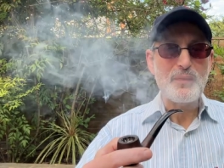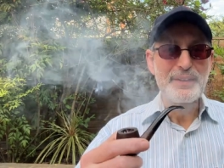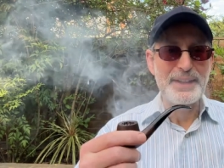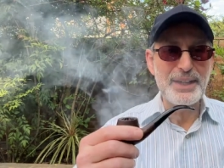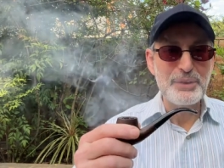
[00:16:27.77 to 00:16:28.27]

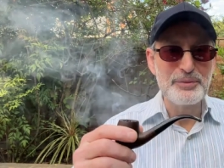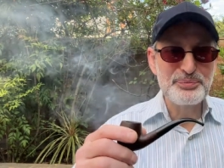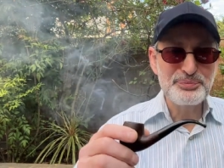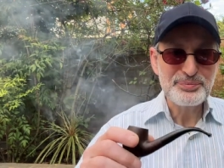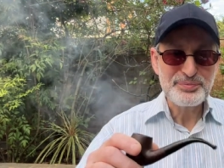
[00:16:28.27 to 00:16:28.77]
Now
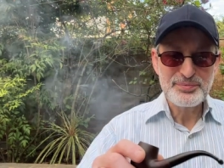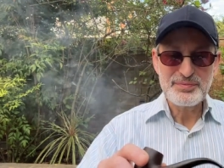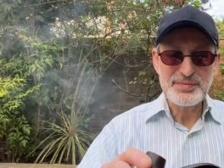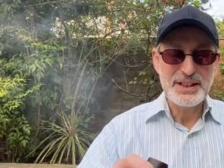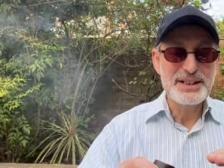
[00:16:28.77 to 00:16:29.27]

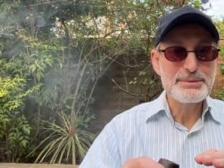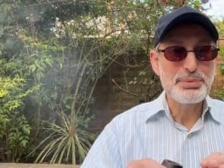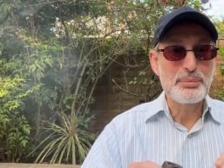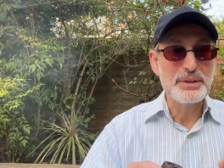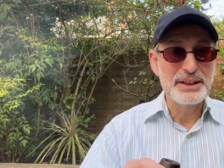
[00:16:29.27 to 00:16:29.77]
it's
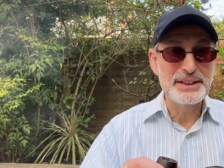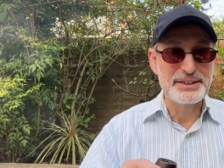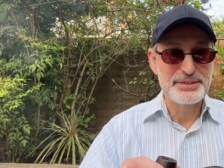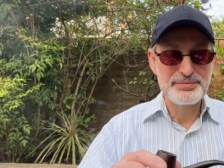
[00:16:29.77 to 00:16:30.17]
properly lit.